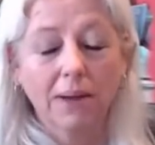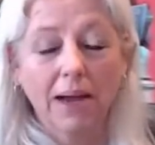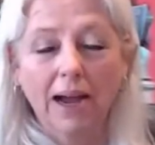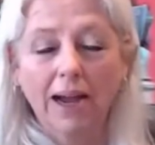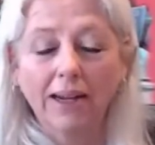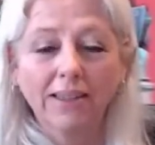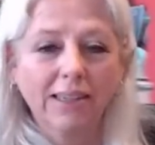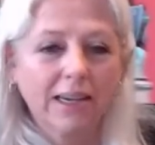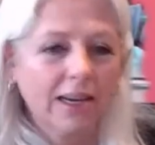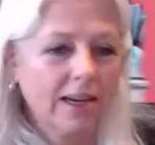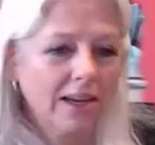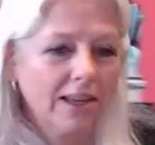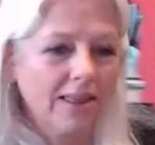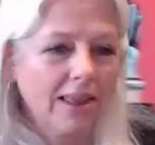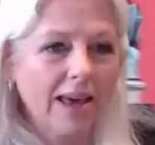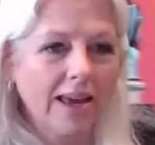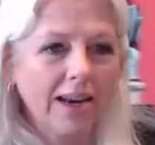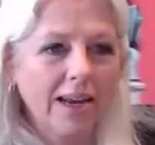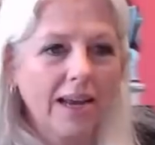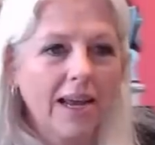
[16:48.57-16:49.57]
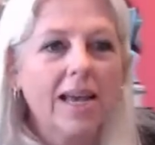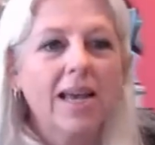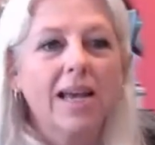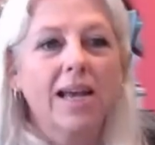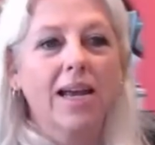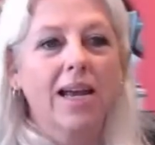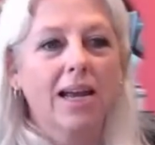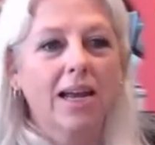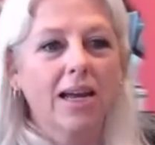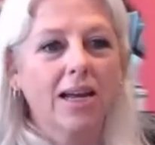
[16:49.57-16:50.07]
I tell you that
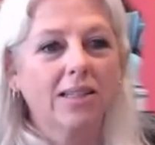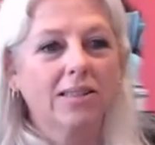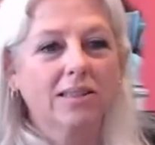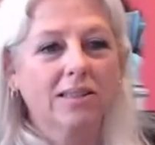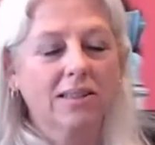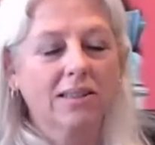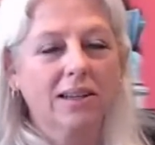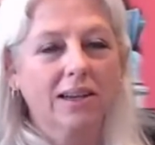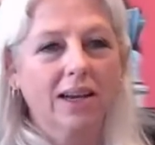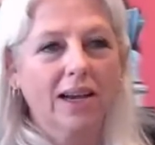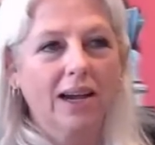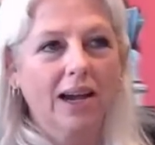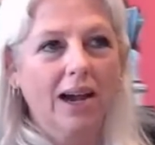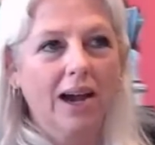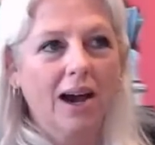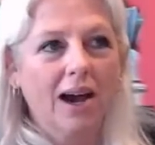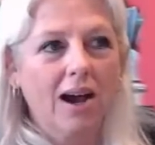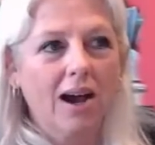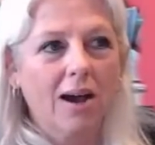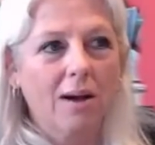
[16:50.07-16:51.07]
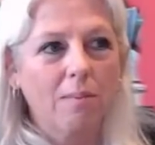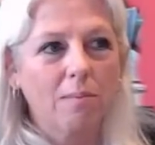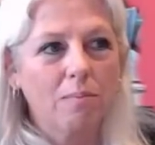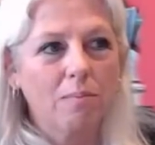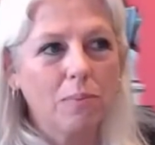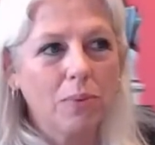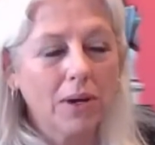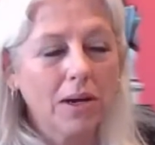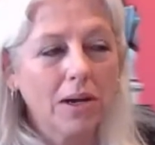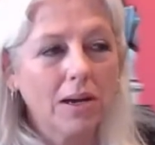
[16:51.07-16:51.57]
it's
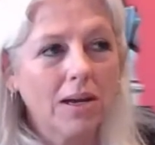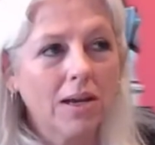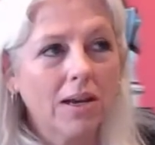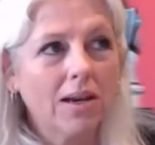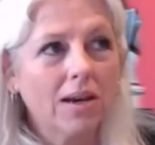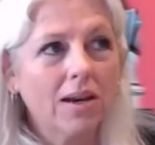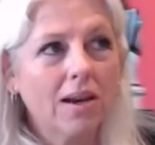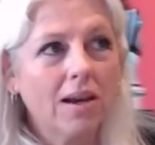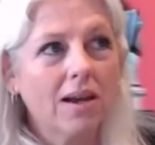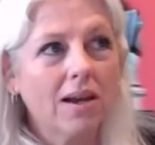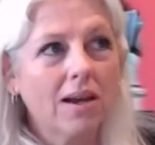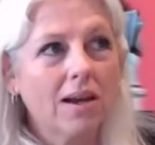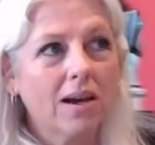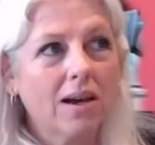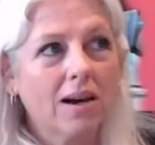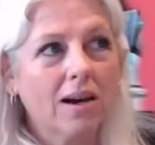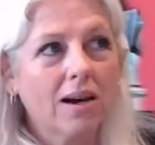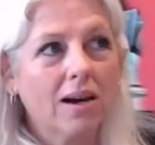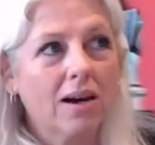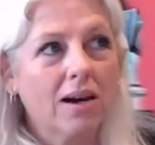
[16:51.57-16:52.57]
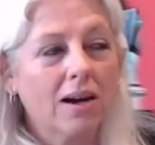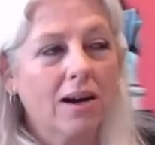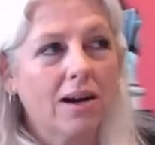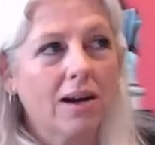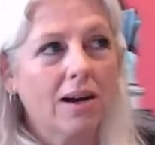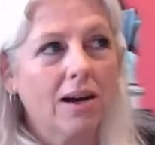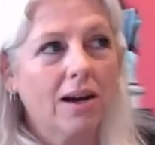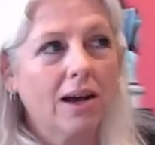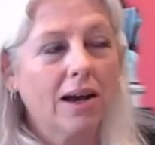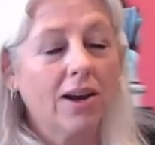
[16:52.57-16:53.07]
been
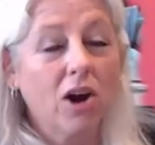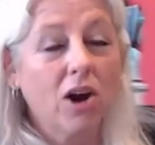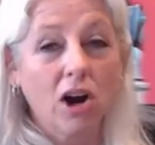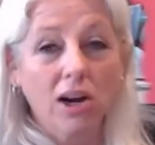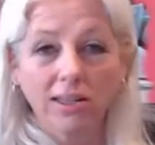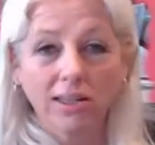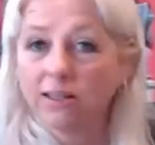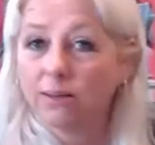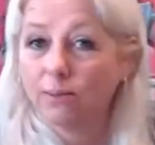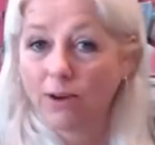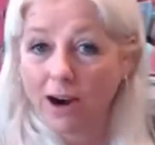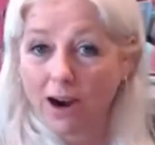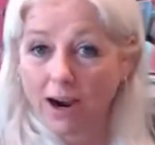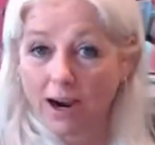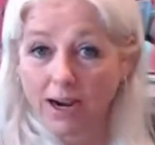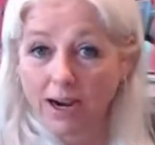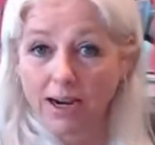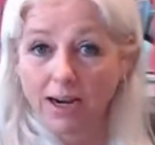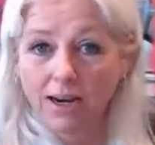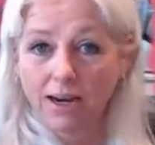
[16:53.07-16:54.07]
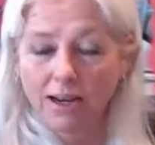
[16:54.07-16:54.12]
an awesome ride.